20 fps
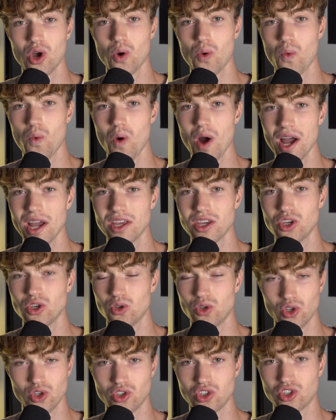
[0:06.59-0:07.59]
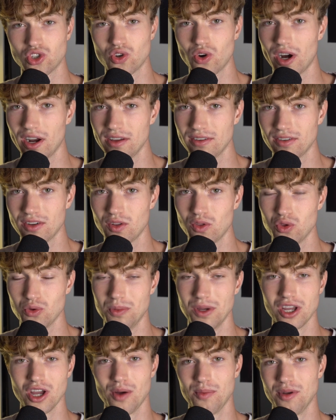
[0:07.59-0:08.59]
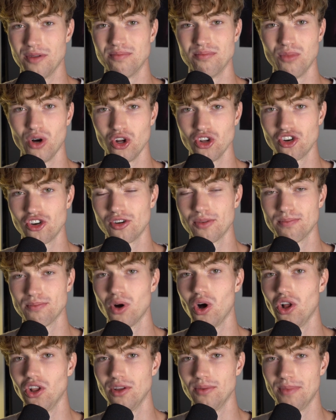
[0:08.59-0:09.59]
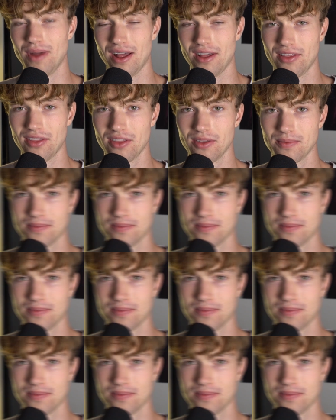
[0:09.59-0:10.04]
why you should strive to become a modern polymath.